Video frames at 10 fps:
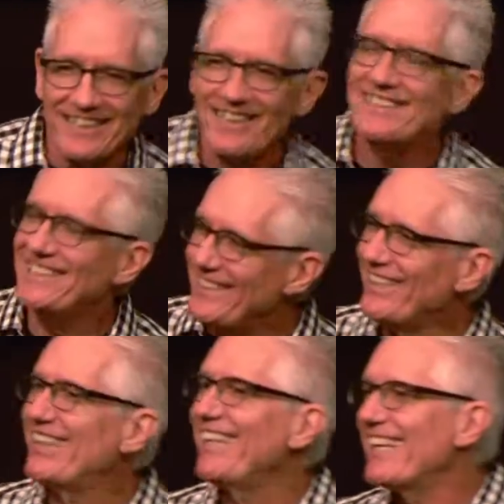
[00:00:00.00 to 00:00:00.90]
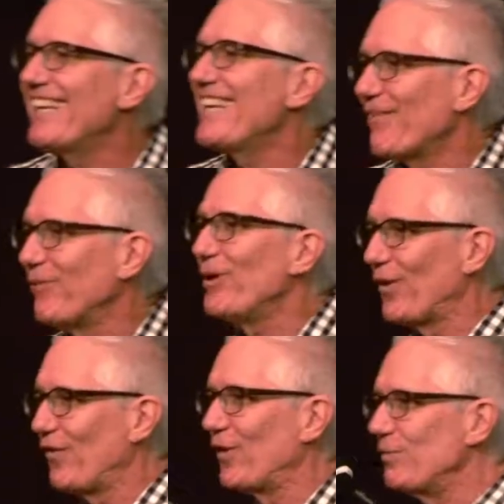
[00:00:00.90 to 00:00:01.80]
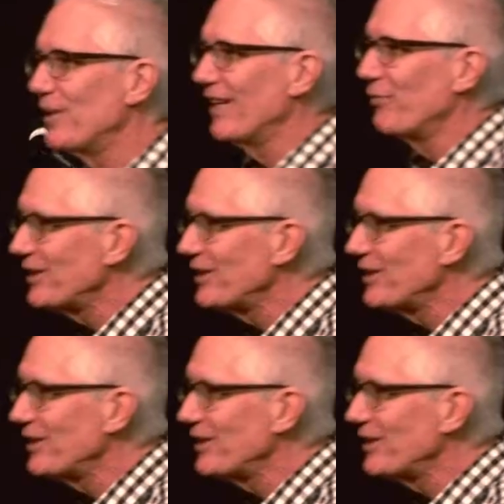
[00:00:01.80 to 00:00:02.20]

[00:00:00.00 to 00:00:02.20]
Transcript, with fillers: sit and think and get real for a minute.